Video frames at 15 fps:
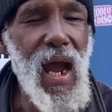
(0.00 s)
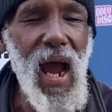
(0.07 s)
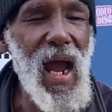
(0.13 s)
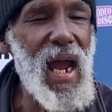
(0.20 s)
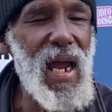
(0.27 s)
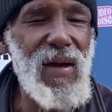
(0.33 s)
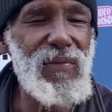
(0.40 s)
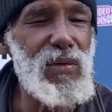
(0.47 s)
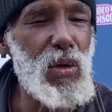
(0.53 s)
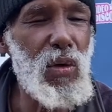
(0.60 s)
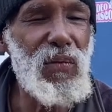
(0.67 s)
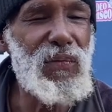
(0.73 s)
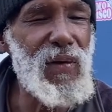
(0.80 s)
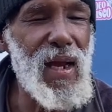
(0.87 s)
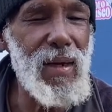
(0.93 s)
I have no
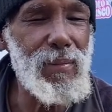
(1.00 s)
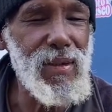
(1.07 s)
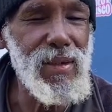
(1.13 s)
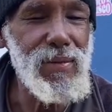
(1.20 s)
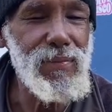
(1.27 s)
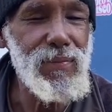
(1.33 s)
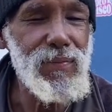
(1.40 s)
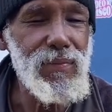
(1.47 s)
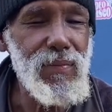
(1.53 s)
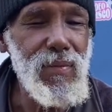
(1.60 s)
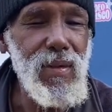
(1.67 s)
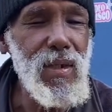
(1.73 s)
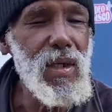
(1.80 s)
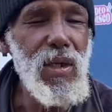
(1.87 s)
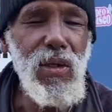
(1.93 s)
family,
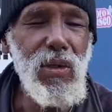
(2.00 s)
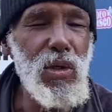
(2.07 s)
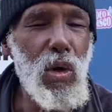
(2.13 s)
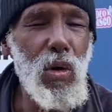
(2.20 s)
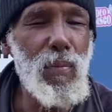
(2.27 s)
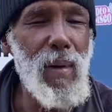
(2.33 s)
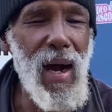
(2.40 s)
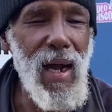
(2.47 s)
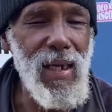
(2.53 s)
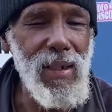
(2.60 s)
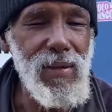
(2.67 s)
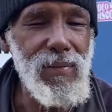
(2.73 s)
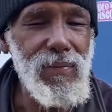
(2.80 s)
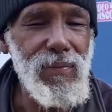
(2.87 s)
nobody.